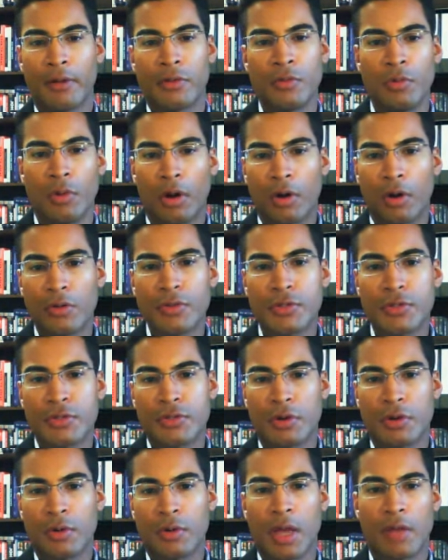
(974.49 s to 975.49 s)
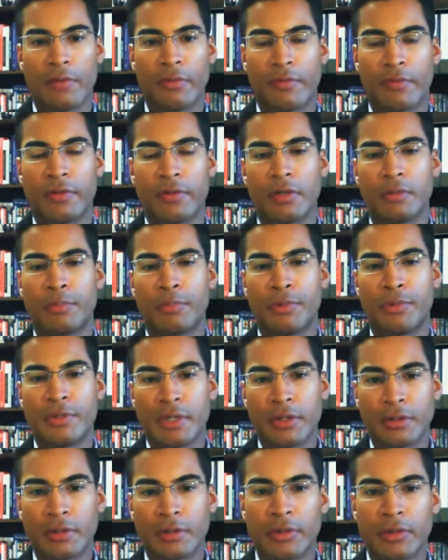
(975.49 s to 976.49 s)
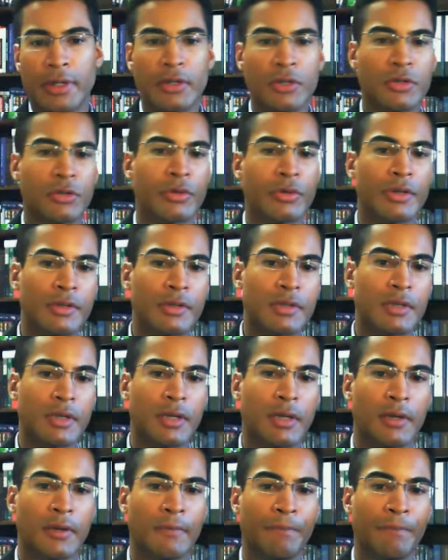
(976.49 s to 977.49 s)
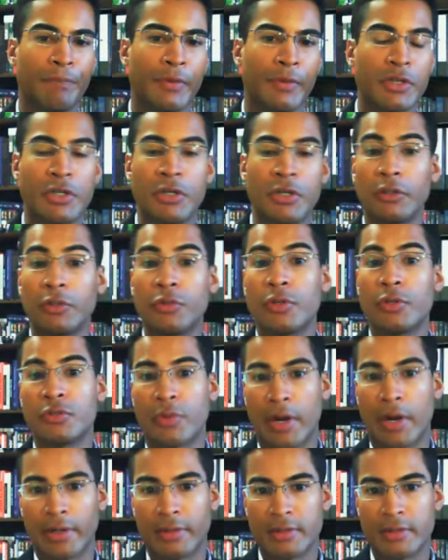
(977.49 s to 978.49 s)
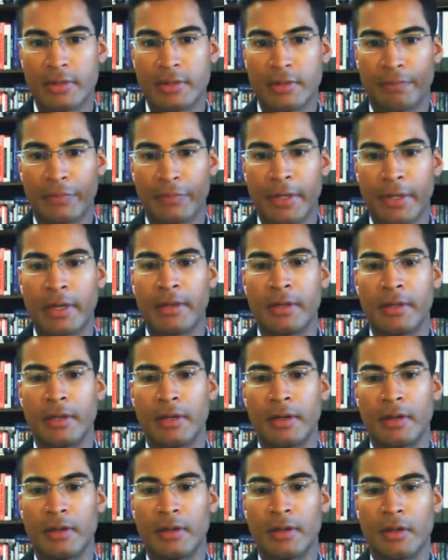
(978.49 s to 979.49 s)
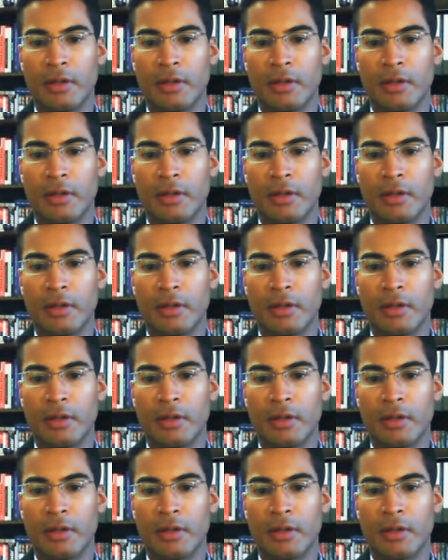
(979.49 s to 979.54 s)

you also have a very particular interest in children's rights in India.